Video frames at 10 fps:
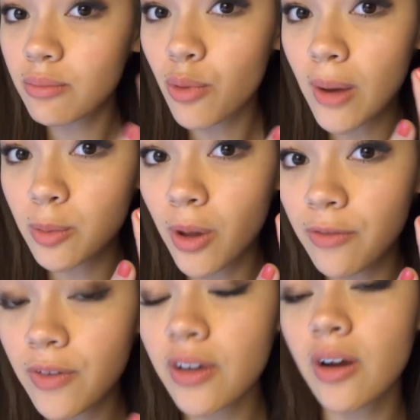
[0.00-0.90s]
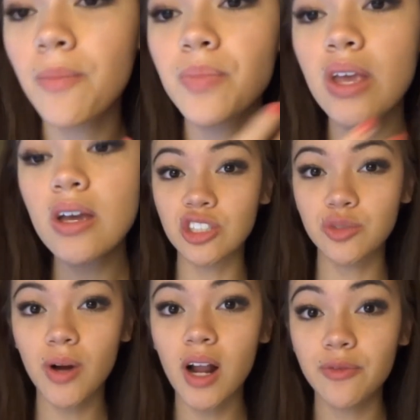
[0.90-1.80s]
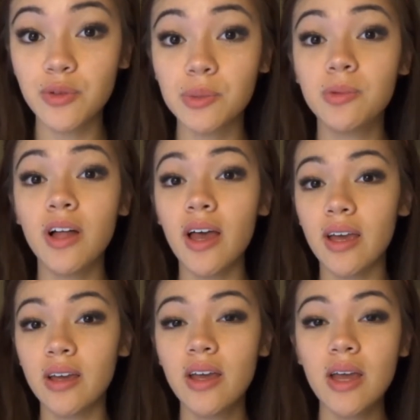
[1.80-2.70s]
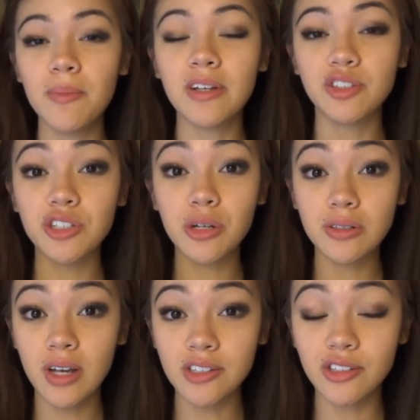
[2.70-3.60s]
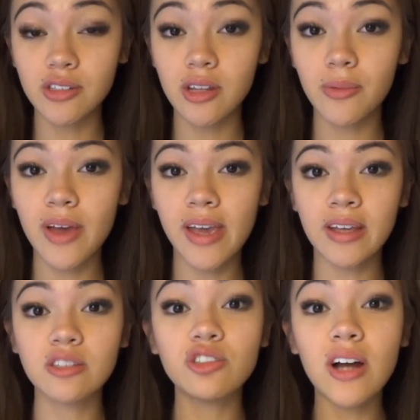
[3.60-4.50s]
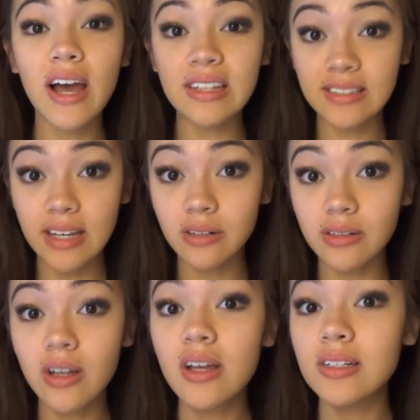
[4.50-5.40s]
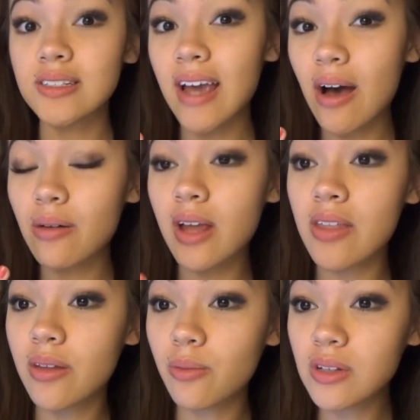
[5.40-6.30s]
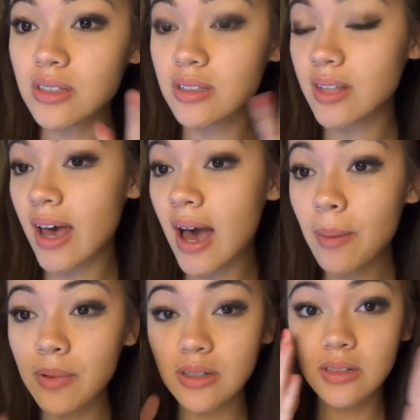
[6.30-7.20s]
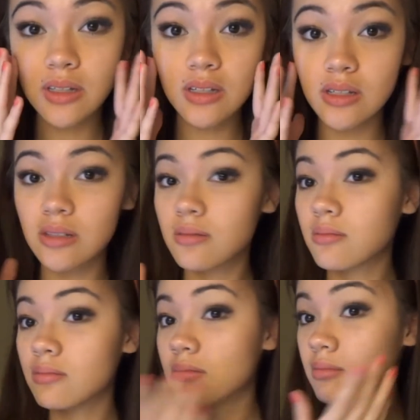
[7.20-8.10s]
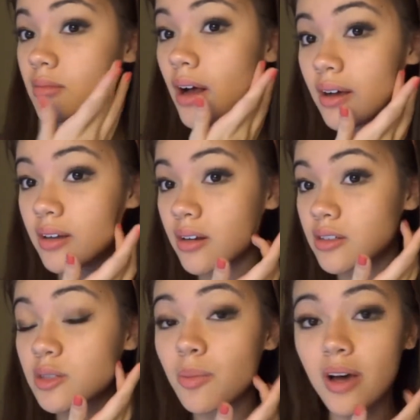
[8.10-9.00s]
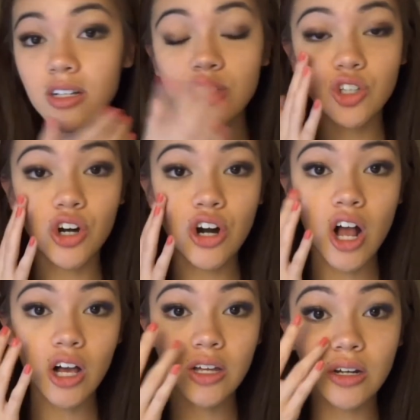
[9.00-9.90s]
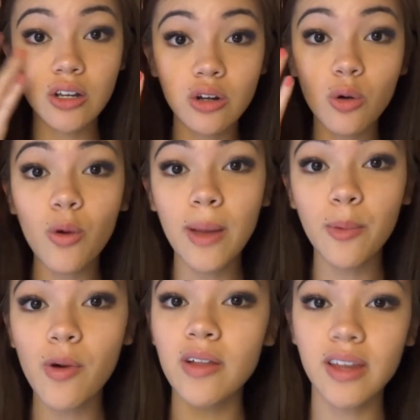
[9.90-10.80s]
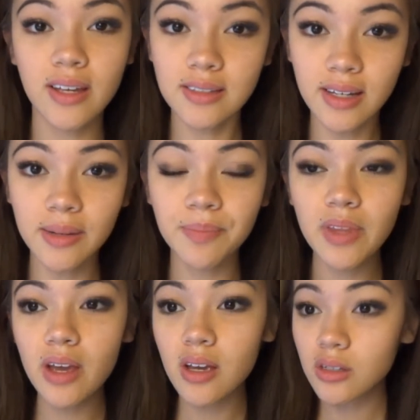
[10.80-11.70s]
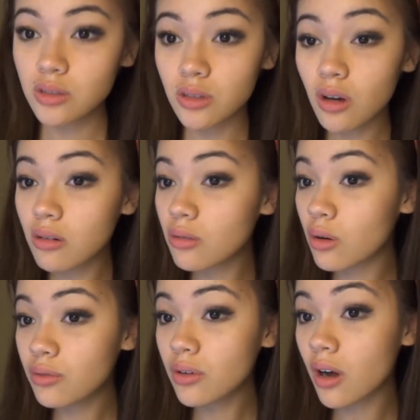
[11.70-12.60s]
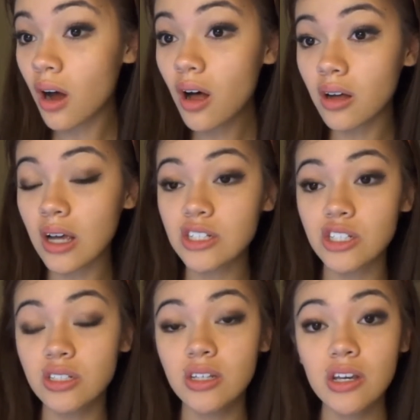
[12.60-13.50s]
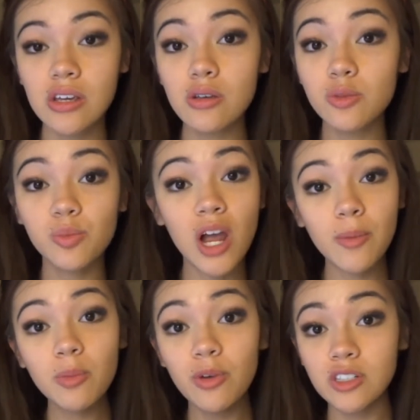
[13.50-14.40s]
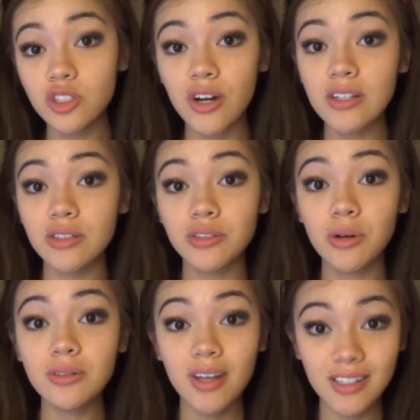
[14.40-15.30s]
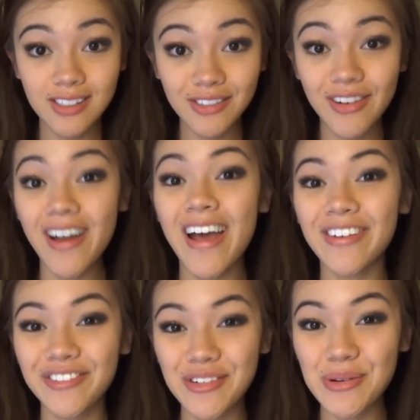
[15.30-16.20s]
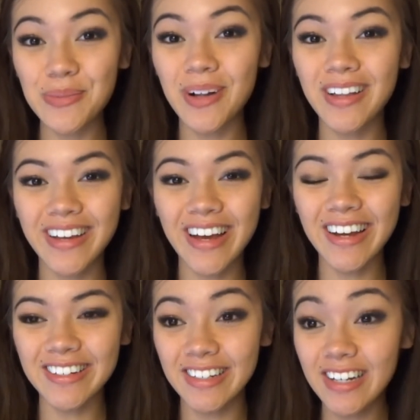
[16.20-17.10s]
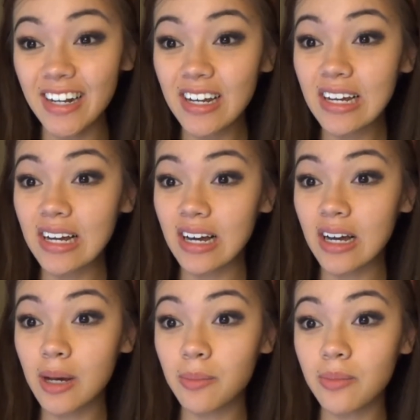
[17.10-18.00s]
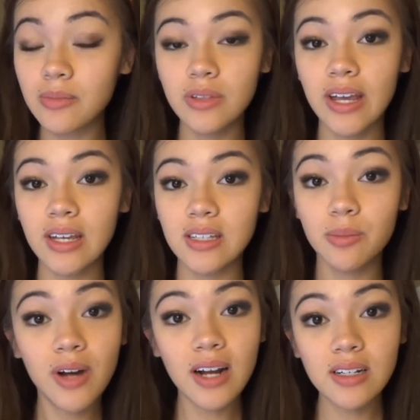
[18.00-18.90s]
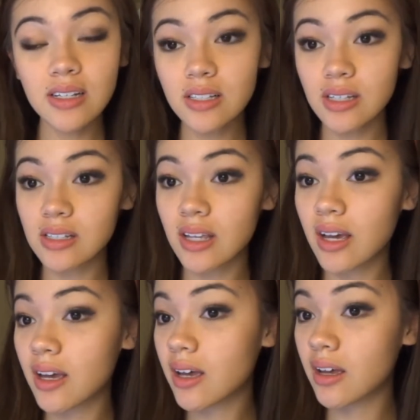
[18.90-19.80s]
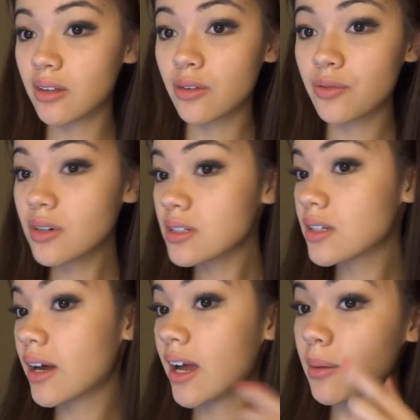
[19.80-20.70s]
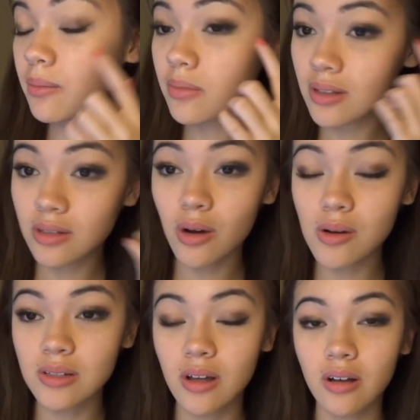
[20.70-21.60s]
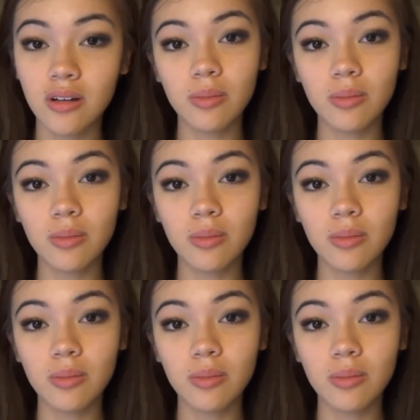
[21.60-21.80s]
wiped my finger. Just right after you apply it, make sure you don't touch it, so that way it can dry and settle down, and then once that happens, it's not gonna smudge or not gonna, you know, wipe away like it did. So overall, I just use primer, moisturizer. Don't touch it right after you apply like I did. Like I said, practice, because the first time is always not going to